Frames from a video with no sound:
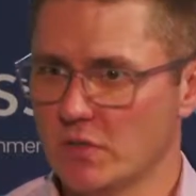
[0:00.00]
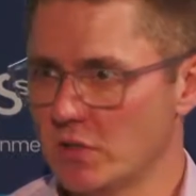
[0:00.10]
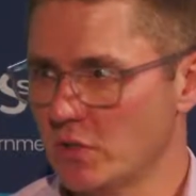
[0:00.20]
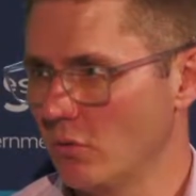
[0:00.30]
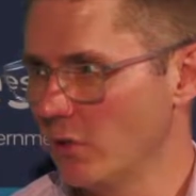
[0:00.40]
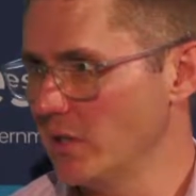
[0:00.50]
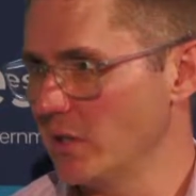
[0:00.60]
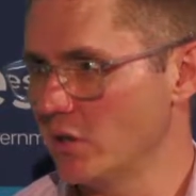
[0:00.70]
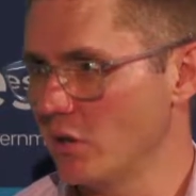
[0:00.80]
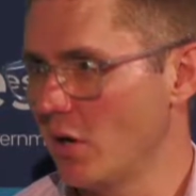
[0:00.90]
shortage
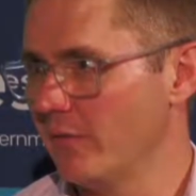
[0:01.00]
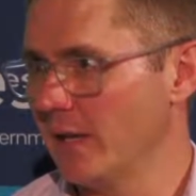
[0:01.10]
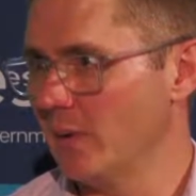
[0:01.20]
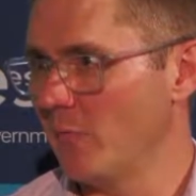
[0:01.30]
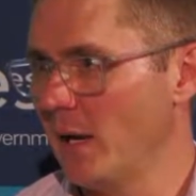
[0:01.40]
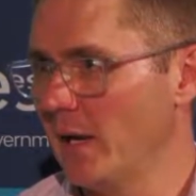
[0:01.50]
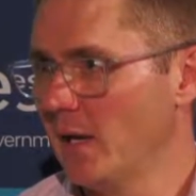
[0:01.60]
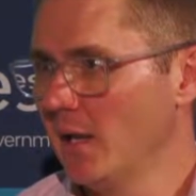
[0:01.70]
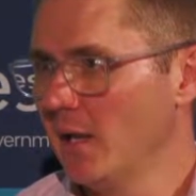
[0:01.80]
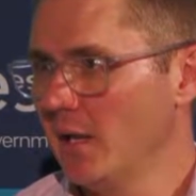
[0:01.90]
that's driving it, but
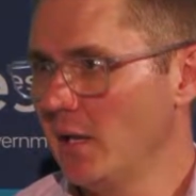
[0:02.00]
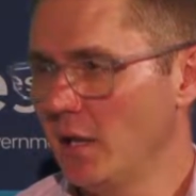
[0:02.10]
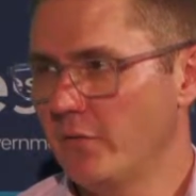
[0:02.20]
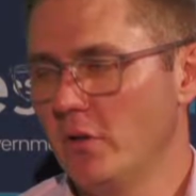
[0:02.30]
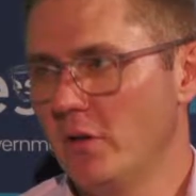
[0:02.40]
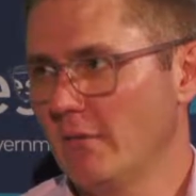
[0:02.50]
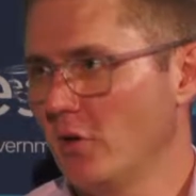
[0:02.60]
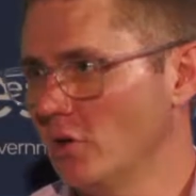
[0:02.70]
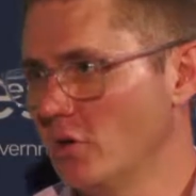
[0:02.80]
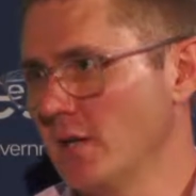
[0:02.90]
if you have
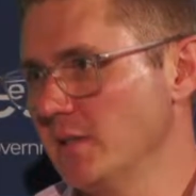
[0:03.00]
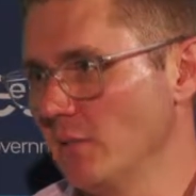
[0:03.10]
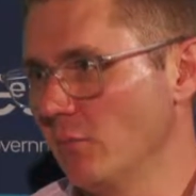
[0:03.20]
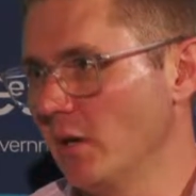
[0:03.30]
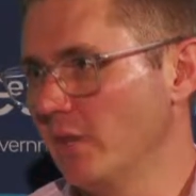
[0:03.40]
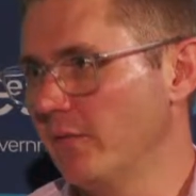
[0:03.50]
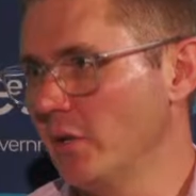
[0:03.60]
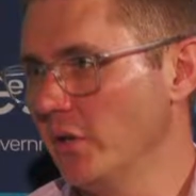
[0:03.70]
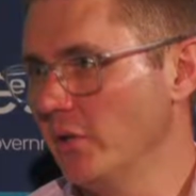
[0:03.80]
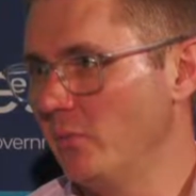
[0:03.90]
contractors that work for
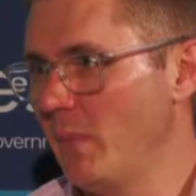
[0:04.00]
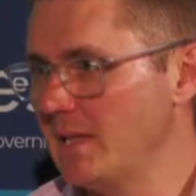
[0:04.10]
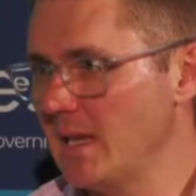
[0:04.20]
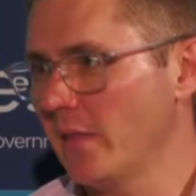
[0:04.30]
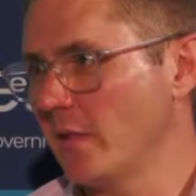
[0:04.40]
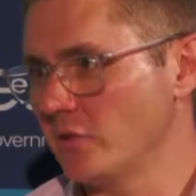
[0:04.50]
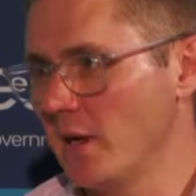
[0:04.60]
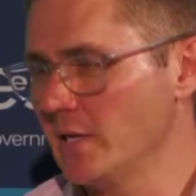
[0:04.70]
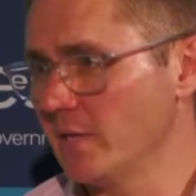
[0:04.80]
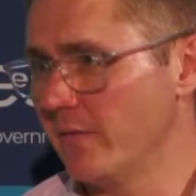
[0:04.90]
you, bed down those
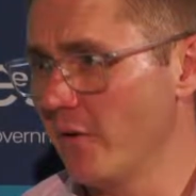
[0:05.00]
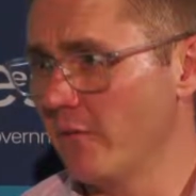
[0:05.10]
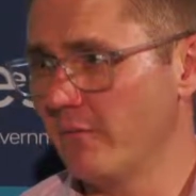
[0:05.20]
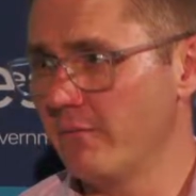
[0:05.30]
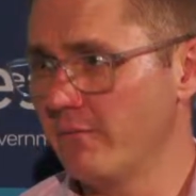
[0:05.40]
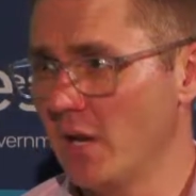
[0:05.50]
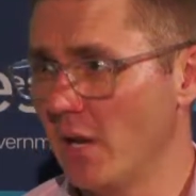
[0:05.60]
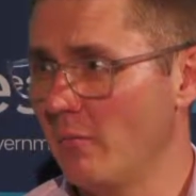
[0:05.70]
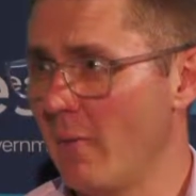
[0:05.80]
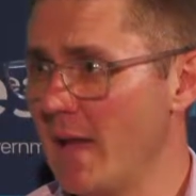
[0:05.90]
relationships.
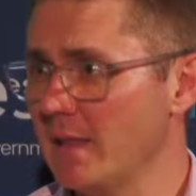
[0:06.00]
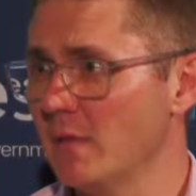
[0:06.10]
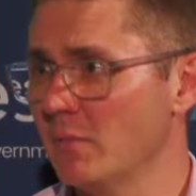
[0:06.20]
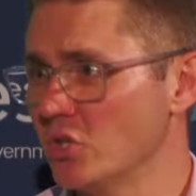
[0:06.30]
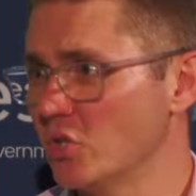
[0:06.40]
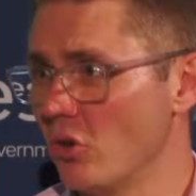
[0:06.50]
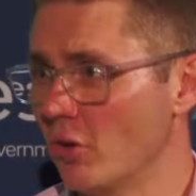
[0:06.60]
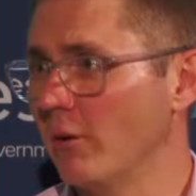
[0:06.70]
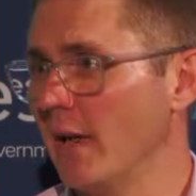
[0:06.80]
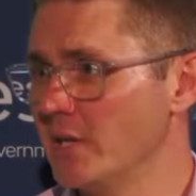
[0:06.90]
Make them a strong
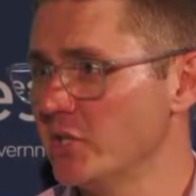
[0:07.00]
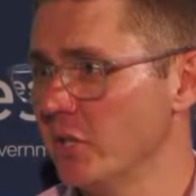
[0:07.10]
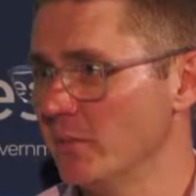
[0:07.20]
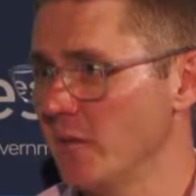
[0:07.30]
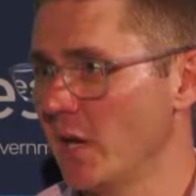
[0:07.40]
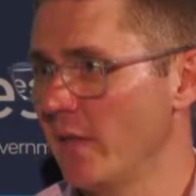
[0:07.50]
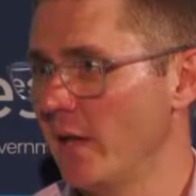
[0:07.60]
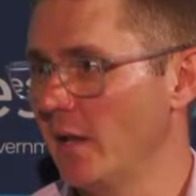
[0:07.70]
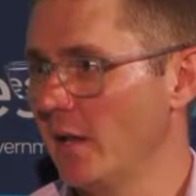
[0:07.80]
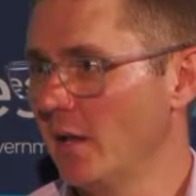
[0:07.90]
relationship so
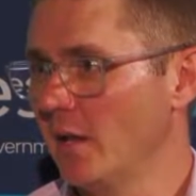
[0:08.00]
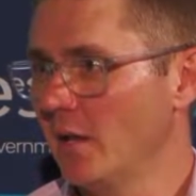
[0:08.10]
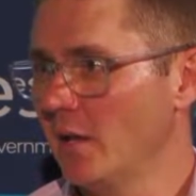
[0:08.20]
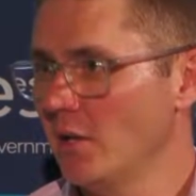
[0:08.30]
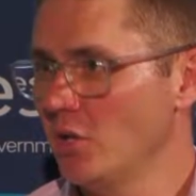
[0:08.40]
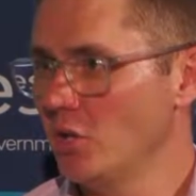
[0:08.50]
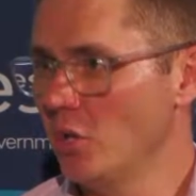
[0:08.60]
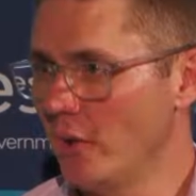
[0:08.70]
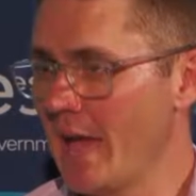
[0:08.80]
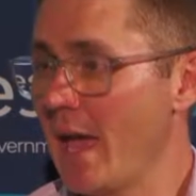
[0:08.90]
that
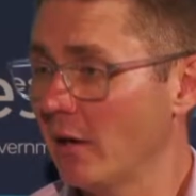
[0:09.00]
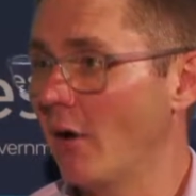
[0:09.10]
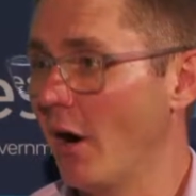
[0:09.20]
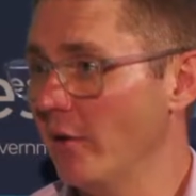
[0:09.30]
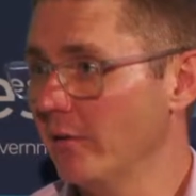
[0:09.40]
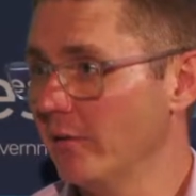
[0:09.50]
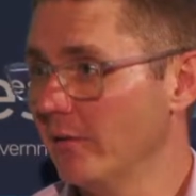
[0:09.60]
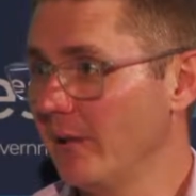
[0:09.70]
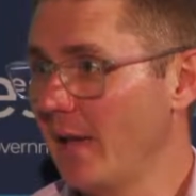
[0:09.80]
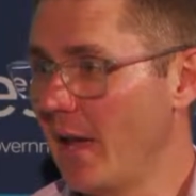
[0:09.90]
you can grow
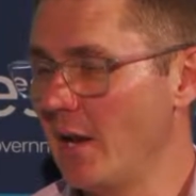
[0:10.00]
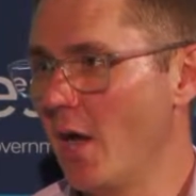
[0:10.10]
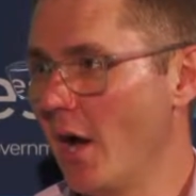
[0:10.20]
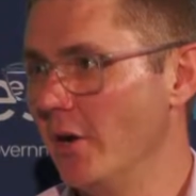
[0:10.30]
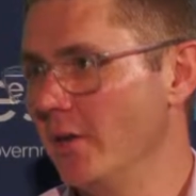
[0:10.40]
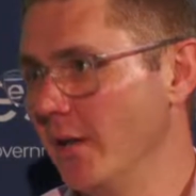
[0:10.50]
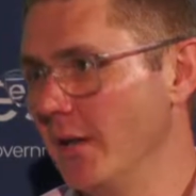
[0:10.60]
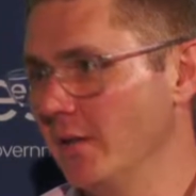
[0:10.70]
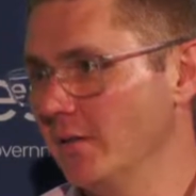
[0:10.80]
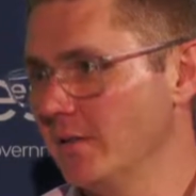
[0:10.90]
and know that
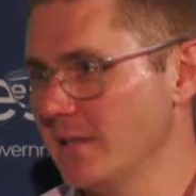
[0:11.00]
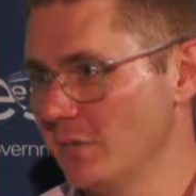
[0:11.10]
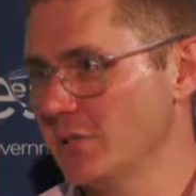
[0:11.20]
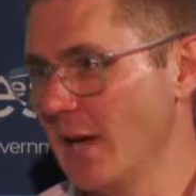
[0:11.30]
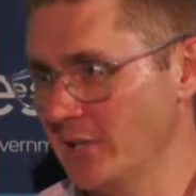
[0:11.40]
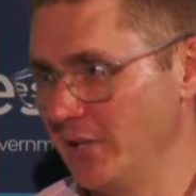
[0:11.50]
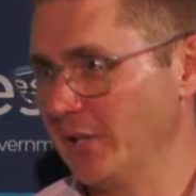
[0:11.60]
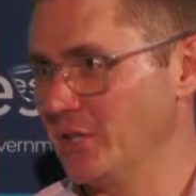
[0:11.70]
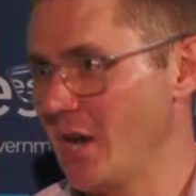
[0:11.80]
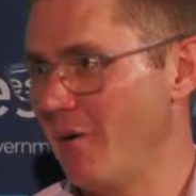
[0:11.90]
someone's actually going to
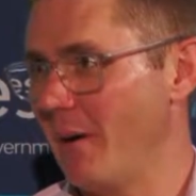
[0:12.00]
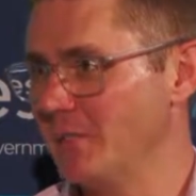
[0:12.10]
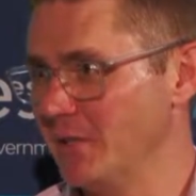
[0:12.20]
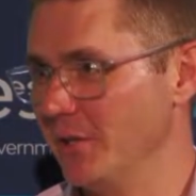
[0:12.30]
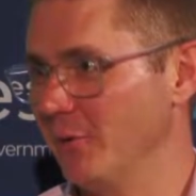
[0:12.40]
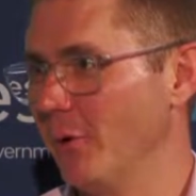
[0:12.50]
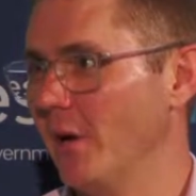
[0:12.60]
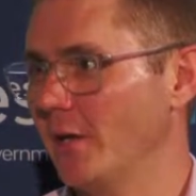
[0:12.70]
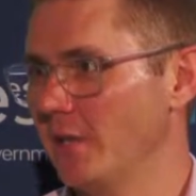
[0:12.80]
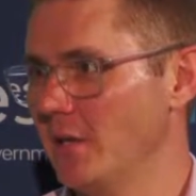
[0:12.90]
show up to do the
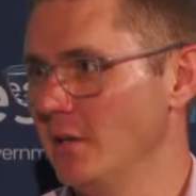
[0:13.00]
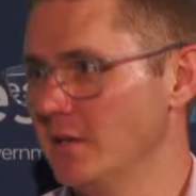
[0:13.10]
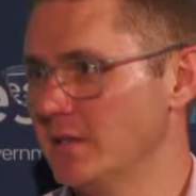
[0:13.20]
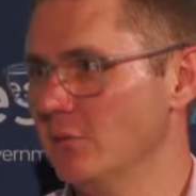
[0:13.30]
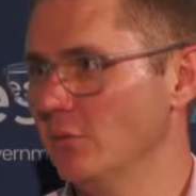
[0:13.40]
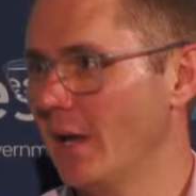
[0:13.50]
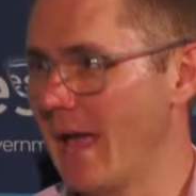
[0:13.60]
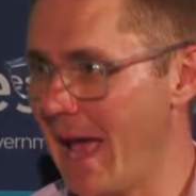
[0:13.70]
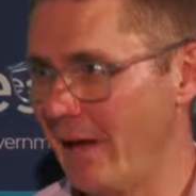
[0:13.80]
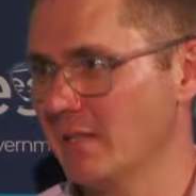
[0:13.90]
work, that you're still going to
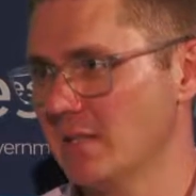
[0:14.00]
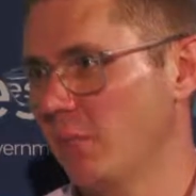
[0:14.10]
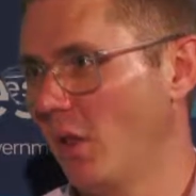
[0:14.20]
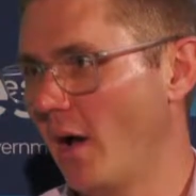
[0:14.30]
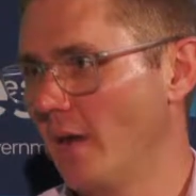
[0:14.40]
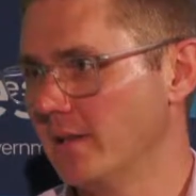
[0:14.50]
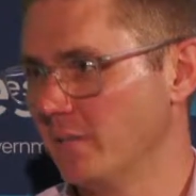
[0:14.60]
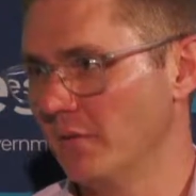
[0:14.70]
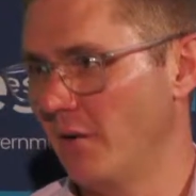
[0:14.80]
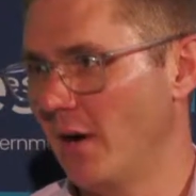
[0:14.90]
have a supplier to
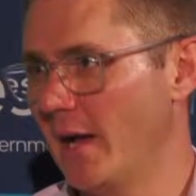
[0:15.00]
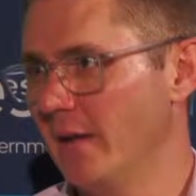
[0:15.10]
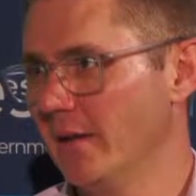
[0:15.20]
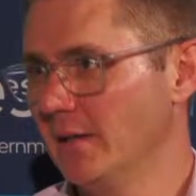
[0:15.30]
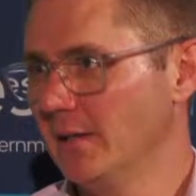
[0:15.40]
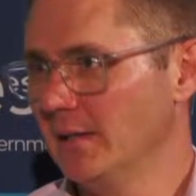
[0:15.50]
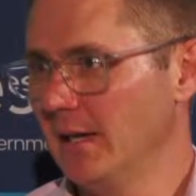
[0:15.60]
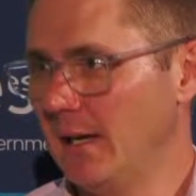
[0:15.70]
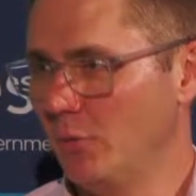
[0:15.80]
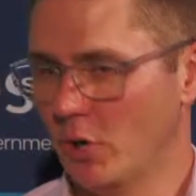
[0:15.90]
provide
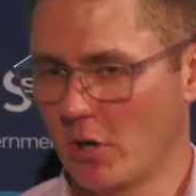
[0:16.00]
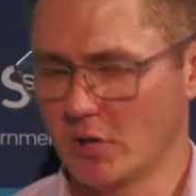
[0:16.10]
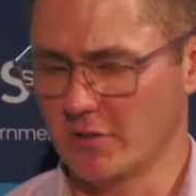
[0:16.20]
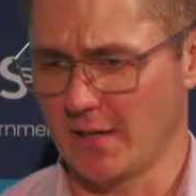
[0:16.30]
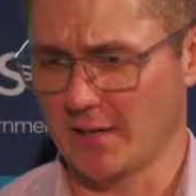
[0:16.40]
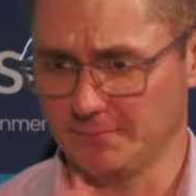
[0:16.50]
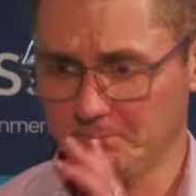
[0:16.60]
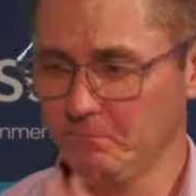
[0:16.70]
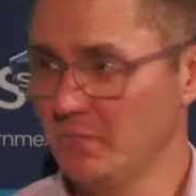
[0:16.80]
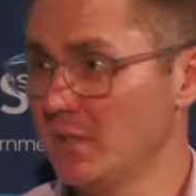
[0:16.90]
or a contractor
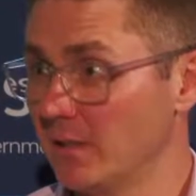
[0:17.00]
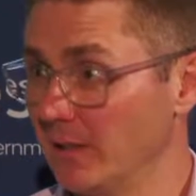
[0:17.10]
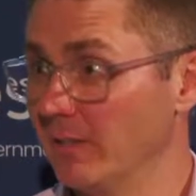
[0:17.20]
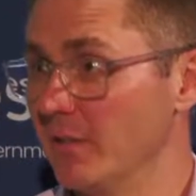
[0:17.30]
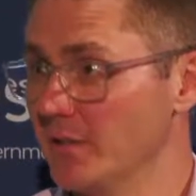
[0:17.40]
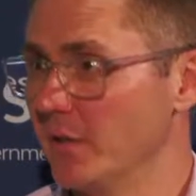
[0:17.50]
to deliver the service.